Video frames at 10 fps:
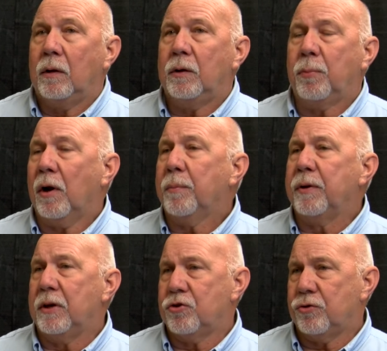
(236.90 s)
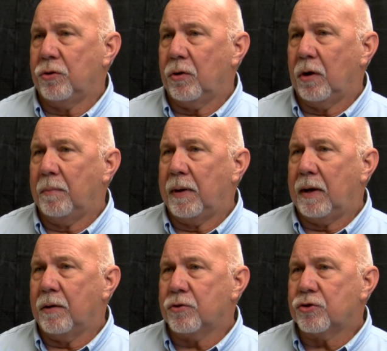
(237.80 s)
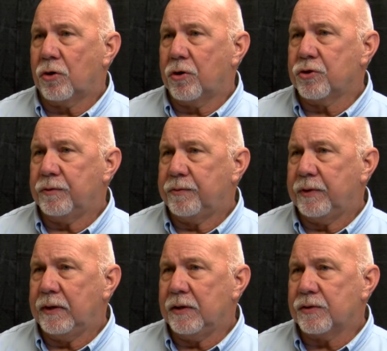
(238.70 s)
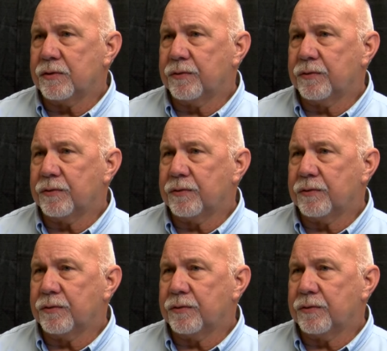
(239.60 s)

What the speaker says: You brought up an issue about charging fees